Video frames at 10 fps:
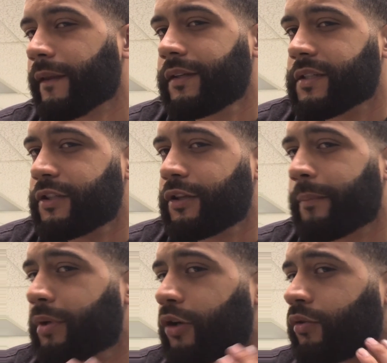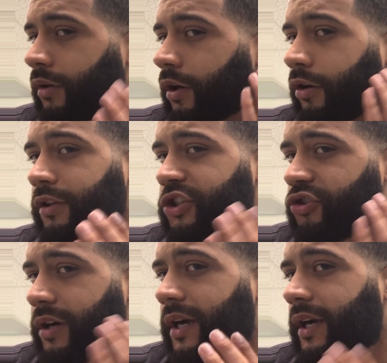And see, I blow all the
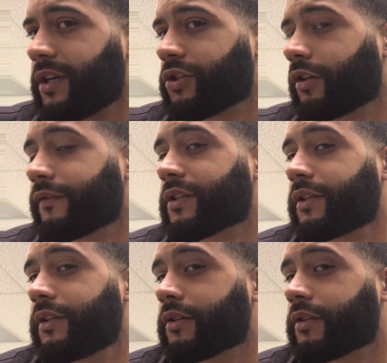dry ash off the skin,